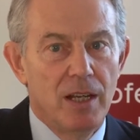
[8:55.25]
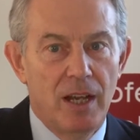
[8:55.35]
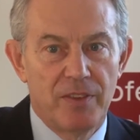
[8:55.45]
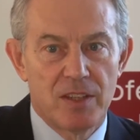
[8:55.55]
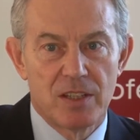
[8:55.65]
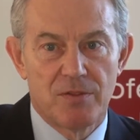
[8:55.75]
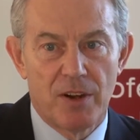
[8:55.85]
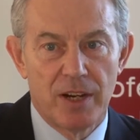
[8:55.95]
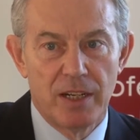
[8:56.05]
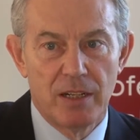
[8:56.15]
And this is
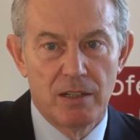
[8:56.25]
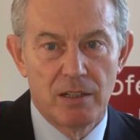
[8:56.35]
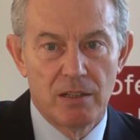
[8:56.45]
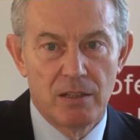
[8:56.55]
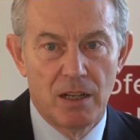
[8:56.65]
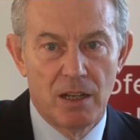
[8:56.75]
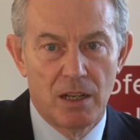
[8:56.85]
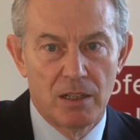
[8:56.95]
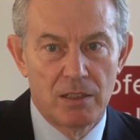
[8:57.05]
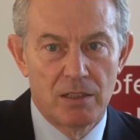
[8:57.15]
very
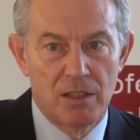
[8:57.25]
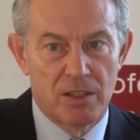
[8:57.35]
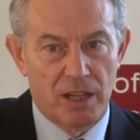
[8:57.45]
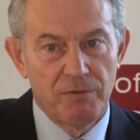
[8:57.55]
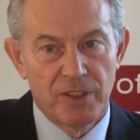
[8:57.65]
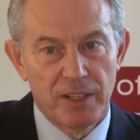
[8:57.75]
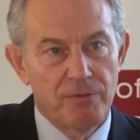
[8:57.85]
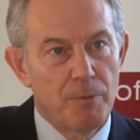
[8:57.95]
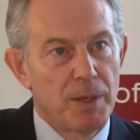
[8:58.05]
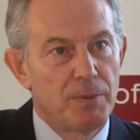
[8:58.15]
uh, discomforting
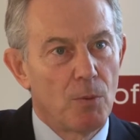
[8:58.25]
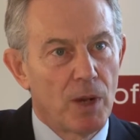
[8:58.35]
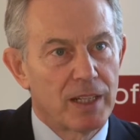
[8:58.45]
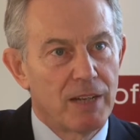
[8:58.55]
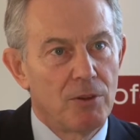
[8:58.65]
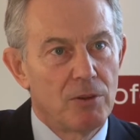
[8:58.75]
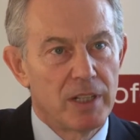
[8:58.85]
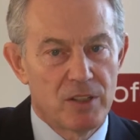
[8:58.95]
for people at one level.